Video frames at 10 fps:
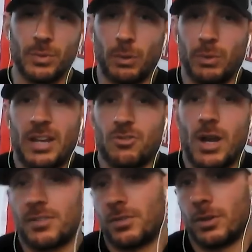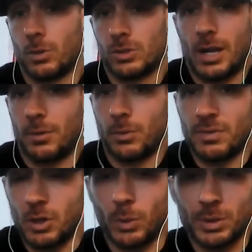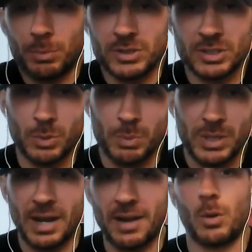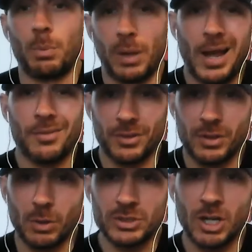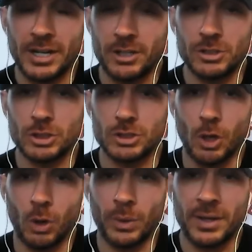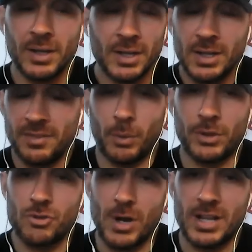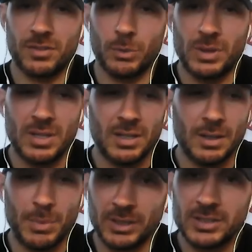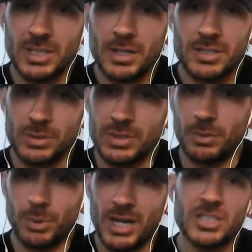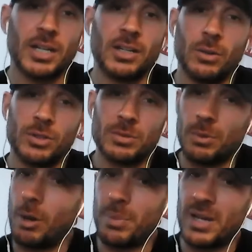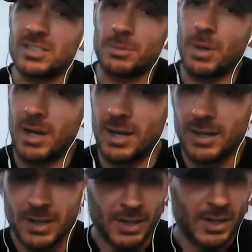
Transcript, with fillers: We can't transfer to the Coast Guard. I don't even know what the process would be. I have to apply for the Coast Guard. I couldn't just go, and if I wanted to transfer within the military to a different branch, I can go on base to my